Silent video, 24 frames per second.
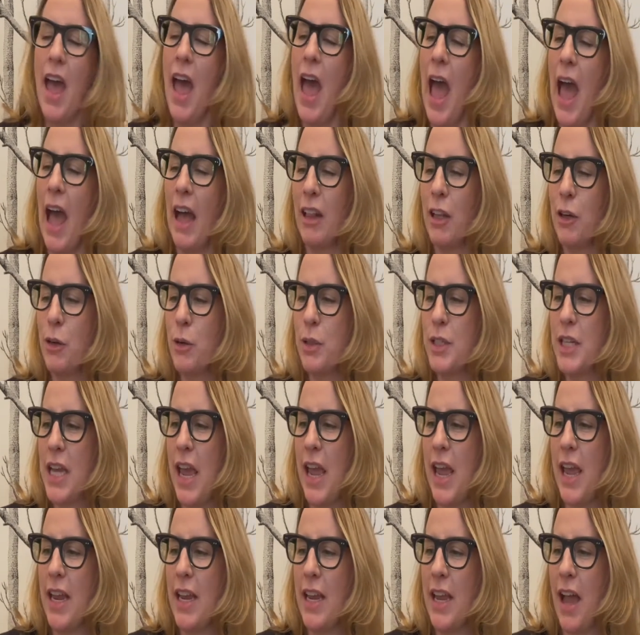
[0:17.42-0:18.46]

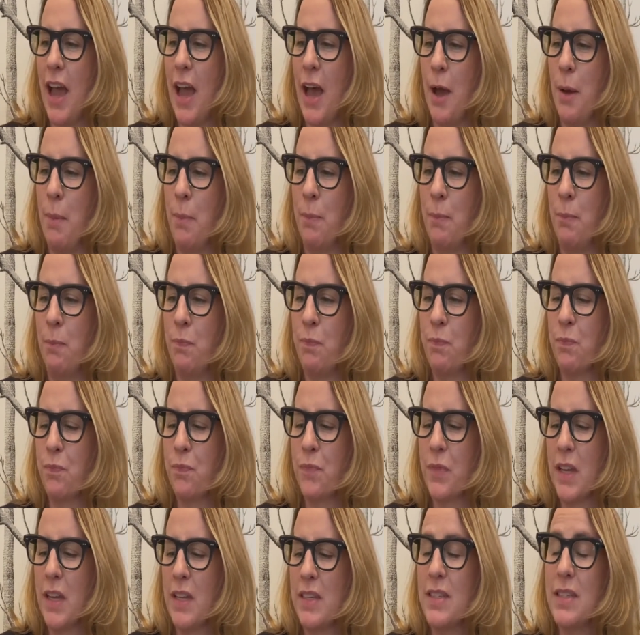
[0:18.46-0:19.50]
Aligoté, um,
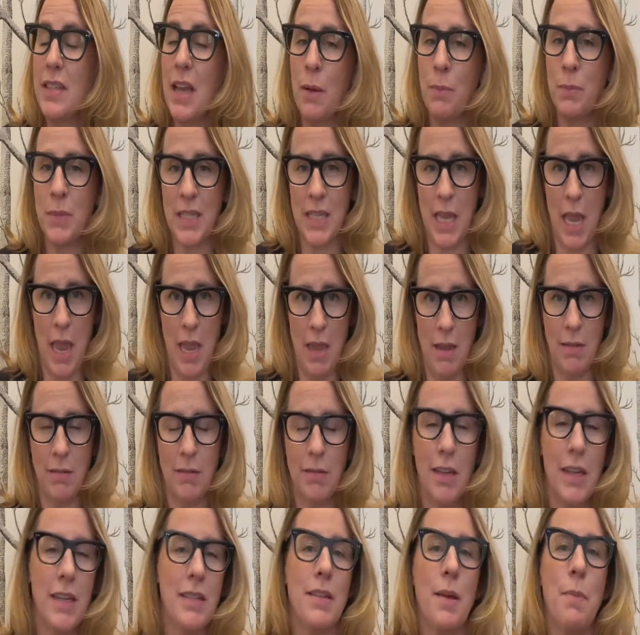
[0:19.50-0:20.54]
some say,
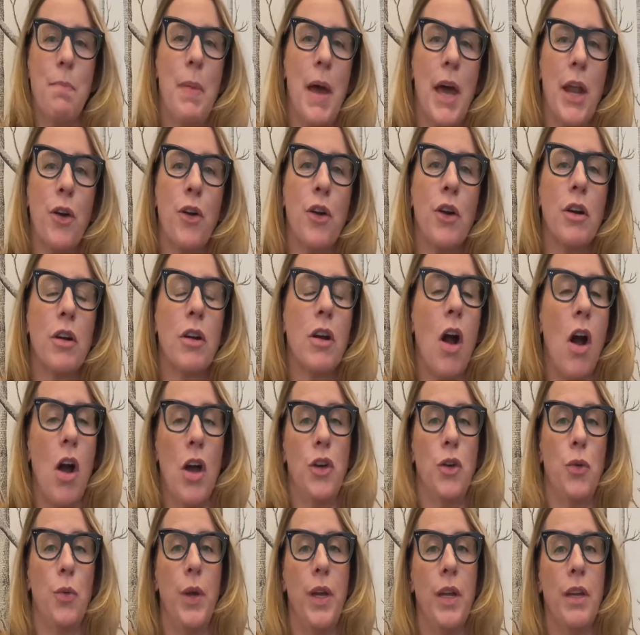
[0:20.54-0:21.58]
is a better
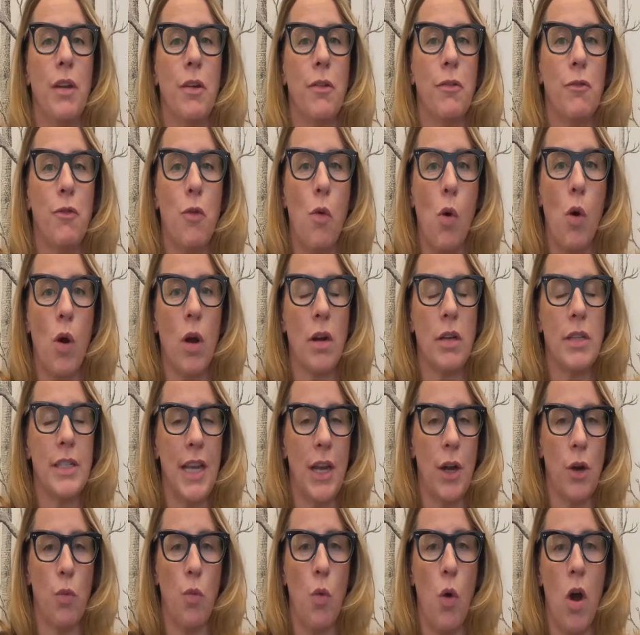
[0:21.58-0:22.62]
conduit for
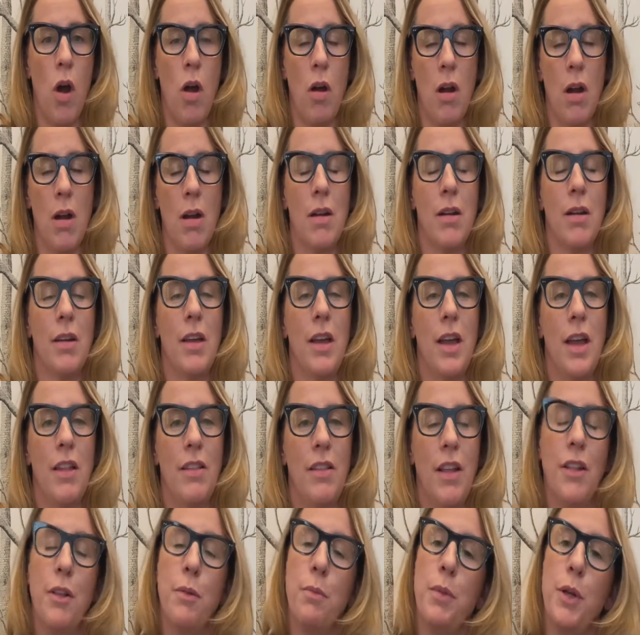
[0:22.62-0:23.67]
terroir
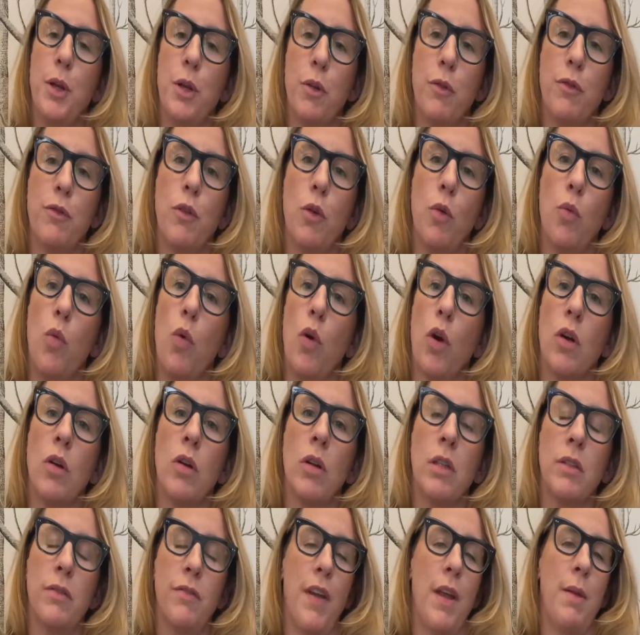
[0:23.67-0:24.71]
than the beautiful
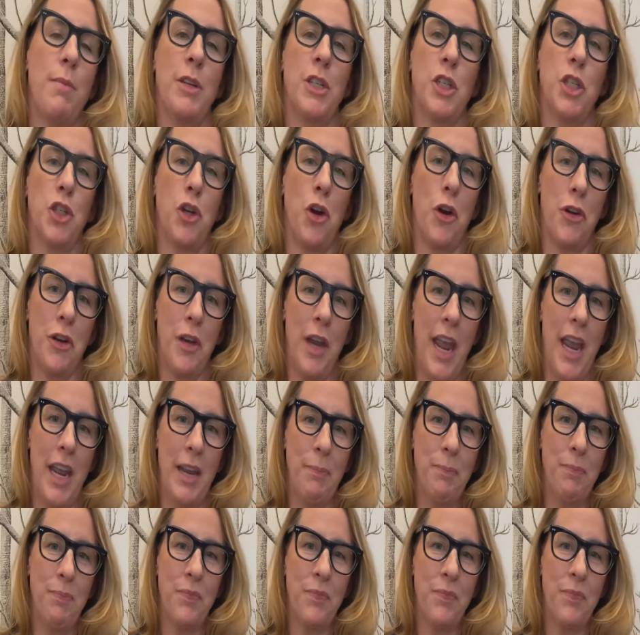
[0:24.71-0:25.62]
world famous Chardonnay.